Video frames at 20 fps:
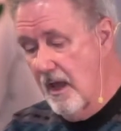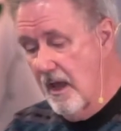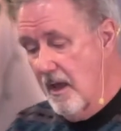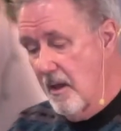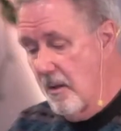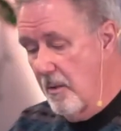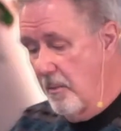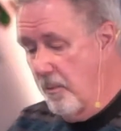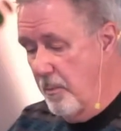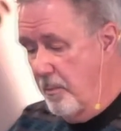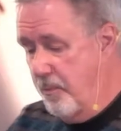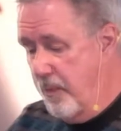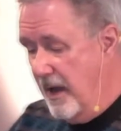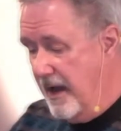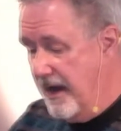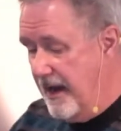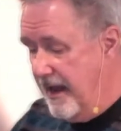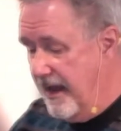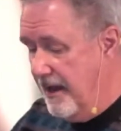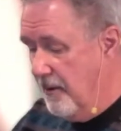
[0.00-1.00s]
But
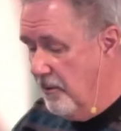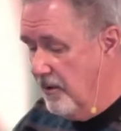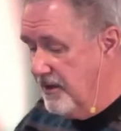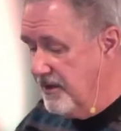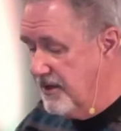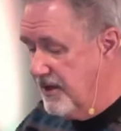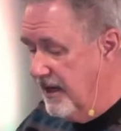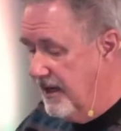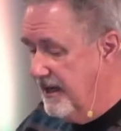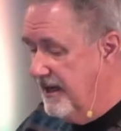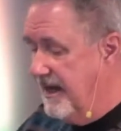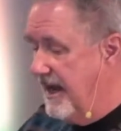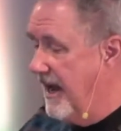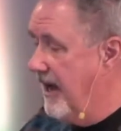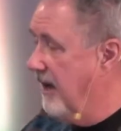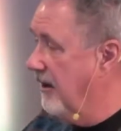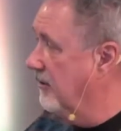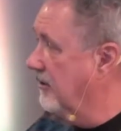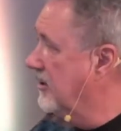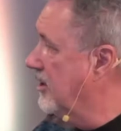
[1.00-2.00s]
it was
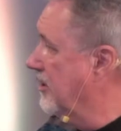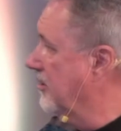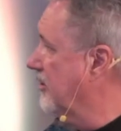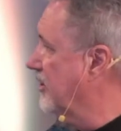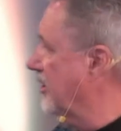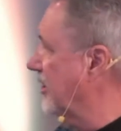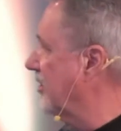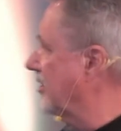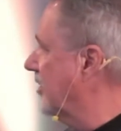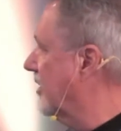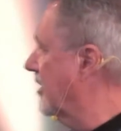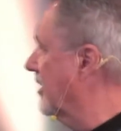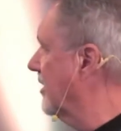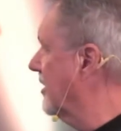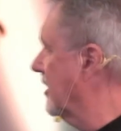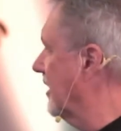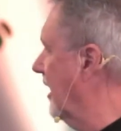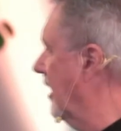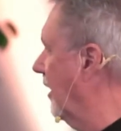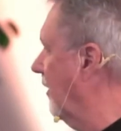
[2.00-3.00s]
down to just this
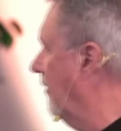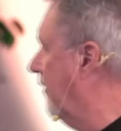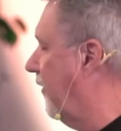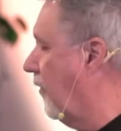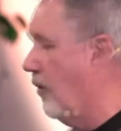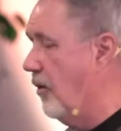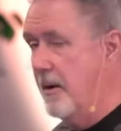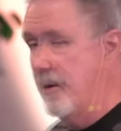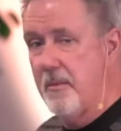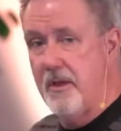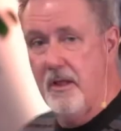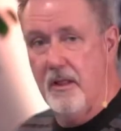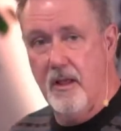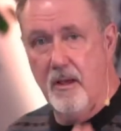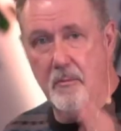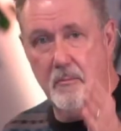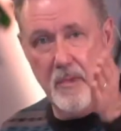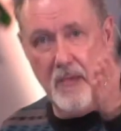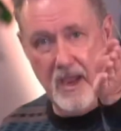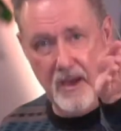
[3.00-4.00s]
little formula
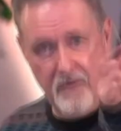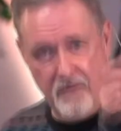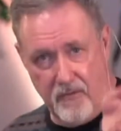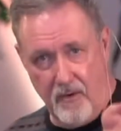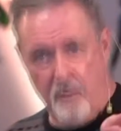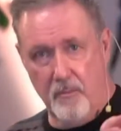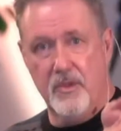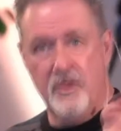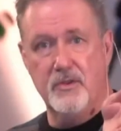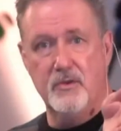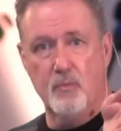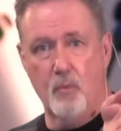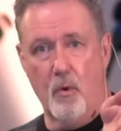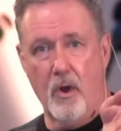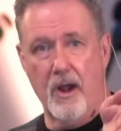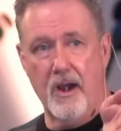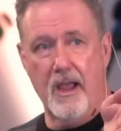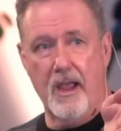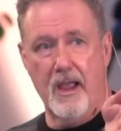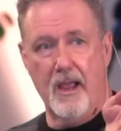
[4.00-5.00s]
made from this one
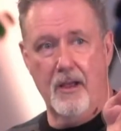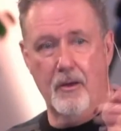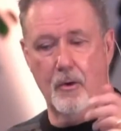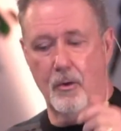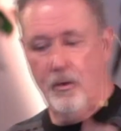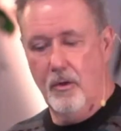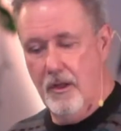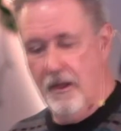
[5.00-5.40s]
angle.